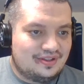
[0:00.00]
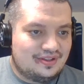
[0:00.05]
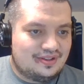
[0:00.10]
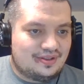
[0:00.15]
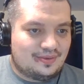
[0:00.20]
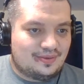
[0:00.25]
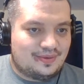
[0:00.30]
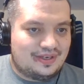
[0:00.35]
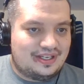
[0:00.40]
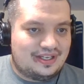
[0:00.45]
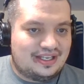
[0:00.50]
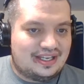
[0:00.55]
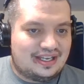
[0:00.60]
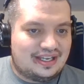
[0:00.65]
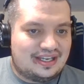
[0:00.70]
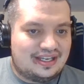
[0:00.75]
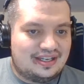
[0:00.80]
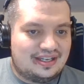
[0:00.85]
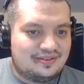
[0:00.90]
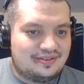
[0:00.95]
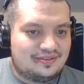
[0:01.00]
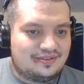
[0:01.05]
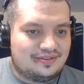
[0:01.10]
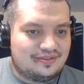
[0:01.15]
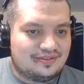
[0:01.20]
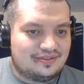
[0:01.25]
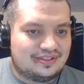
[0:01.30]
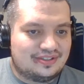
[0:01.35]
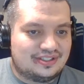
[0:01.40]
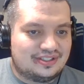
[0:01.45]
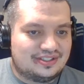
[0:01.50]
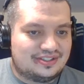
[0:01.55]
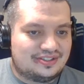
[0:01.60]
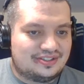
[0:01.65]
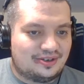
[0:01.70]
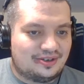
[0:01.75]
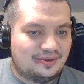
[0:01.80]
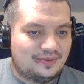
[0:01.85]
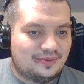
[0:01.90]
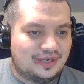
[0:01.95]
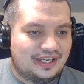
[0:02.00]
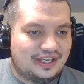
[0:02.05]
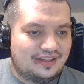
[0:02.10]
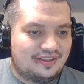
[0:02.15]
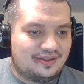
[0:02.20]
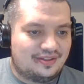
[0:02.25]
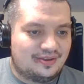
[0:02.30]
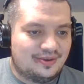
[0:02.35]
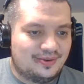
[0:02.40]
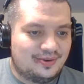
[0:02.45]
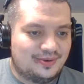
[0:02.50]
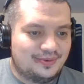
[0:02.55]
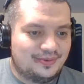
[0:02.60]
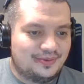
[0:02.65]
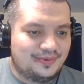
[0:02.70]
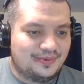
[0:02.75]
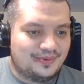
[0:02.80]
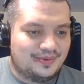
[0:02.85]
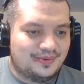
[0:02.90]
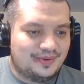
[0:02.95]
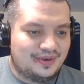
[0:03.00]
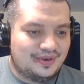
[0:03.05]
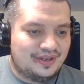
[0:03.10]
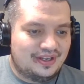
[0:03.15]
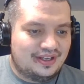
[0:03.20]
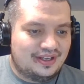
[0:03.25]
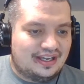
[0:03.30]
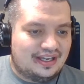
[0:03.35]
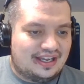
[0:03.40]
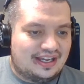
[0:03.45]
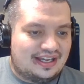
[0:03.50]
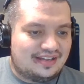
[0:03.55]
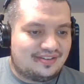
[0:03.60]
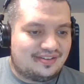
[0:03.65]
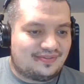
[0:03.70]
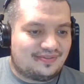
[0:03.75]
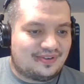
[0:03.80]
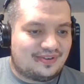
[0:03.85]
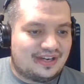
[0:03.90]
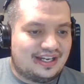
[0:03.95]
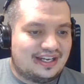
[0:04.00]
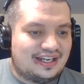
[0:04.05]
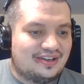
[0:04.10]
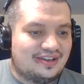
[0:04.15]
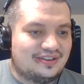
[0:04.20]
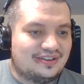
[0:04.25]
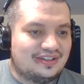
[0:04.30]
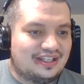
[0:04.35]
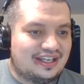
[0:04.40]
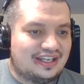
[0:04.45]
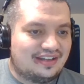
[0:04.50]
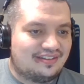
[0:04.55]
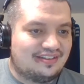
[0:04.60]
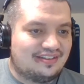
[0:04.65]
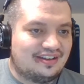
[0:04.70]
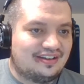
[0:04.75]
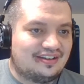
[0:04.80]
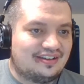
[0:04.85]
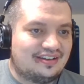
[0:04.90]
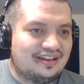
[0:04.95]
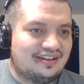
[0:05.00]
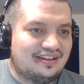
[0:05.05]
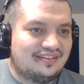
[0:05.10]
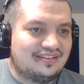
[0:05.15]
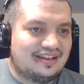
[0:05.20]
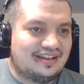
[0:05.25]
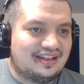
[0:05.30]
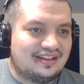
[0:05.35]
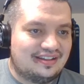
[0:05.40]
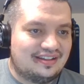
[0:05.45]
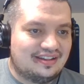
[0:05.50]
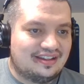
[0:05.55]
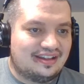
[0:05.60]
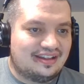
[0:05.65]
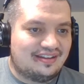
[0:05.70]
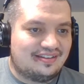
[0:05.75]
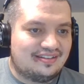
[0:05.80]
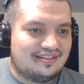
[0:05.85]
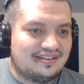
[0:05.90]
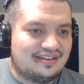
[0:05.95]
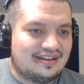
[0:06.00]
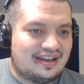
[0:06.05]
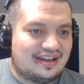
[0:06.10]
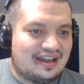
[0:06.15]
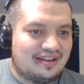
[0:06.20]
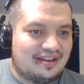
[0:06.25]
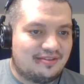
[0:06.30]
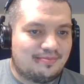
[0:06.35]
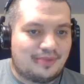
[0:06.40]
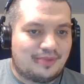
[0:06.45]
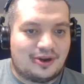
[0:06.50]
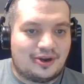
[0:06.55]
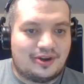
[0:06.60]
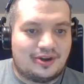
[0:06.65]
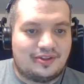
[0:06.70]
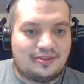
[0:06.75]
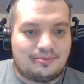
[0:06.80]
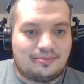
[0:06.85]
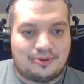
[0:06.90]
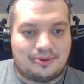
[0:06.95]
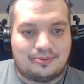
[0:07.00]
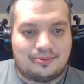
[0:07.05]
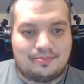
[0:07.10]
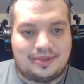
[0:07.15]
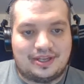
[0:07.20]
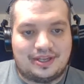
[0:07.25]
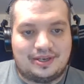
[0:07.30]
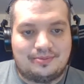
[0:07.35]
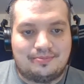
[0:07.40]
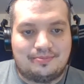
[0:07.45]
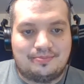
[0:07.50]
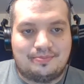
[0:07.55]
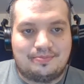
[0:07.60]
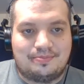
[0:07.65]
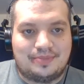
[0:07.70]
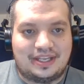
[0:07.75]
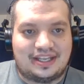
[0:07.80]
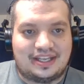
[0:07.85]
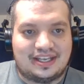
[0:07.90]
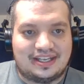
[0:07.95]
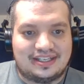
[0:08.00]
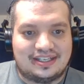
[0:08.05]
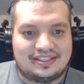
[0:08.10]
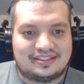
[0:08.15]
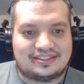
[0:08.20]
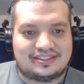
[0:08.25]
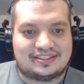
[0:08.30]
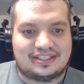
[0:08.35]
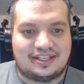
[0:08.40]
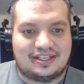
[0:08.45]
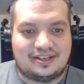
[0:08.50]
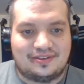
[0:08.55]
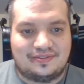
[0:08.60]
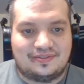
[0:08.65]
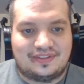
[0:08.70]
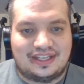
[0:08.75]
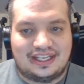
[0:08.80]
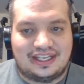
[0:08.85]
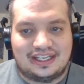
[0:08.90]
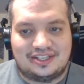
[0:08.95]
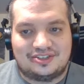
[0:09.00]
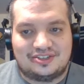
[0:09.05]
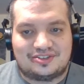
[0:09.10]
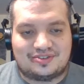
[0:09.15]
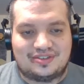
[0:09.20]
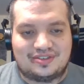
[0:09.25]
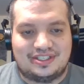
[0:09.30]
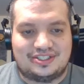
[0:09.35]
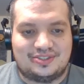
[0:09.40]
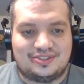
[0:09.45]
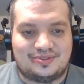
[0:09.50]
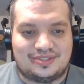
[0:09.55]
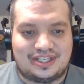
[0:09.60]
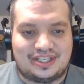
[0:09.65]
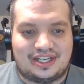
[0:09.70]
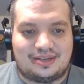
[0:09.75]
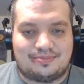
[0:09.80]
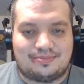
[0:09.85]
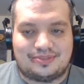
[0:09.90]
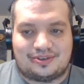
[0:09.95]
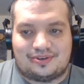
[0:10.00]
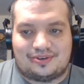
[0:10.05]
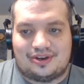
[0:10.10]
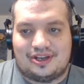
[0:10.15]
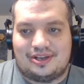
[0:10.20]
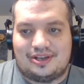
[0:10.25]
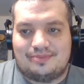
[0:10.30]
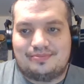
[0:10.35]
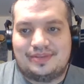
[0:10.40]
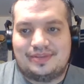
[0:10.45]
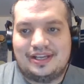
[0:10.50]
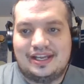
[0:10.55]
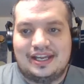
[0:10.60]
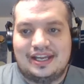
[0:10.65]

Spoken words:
one guy I want to start with who, as of right now, yes, he's not listed as part of the bullpen because of the injury to Jacob DeGrom,